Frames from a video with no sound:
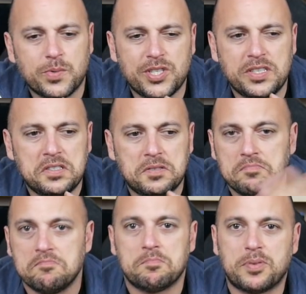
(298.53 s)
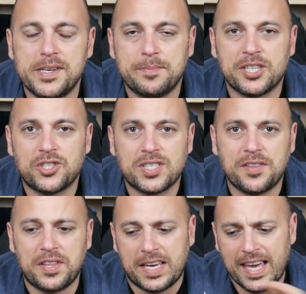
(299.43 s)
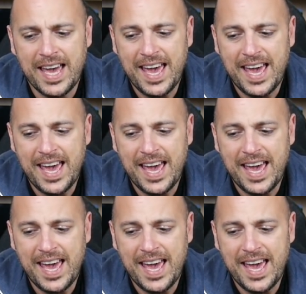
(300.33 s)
which is pretty much nothing.